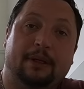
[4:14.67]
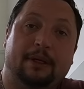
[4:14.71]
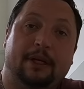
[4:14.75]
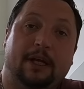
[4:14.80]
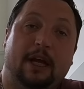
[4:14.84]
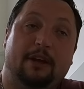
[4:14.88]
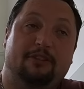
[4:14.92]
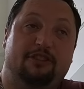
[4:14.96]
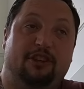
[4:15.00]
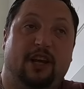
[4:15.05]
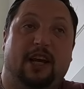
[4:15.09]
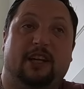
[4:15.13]
If
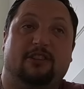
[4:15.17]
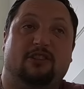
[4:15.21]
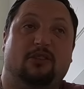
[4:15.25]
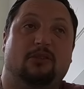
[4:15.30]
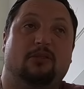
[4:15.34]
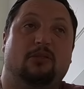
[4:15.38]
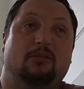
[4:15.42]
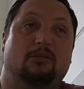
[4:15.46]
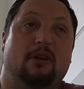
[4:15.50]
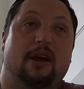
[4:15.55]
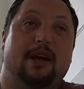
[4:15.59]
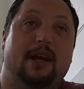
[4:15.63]
she hasn't
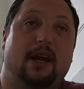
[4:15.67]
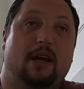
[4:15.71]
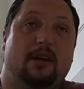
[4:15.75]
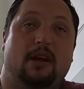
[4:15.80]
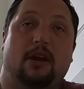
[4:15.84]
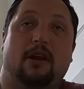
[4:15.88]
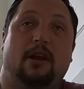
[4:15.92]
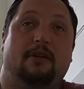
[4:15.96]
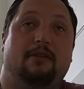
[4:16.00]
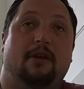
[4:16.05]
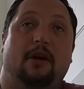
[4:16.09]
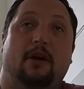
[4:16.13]
already, I
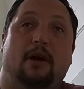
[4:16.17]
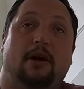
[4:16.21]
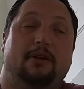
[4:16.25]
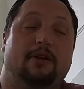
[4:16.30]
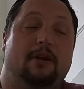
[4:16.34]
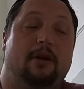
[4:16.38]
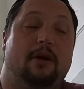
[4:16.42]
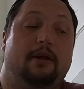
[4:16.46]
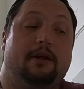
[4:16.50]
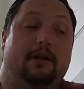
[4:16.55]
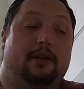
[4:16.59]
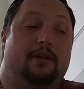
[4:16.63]
don't know. I don't,
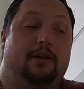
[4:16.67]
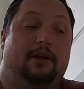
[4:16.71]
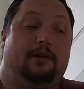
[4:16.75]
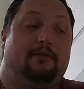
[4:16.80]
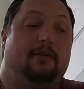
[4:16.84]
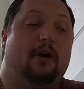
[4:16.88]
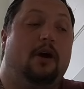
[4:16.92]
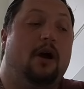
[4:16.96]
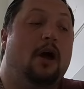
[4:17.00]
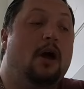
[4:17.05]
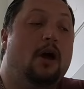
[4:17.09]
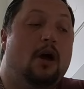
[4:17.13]
I don't
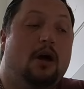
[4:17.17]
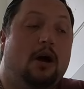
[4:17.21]
know.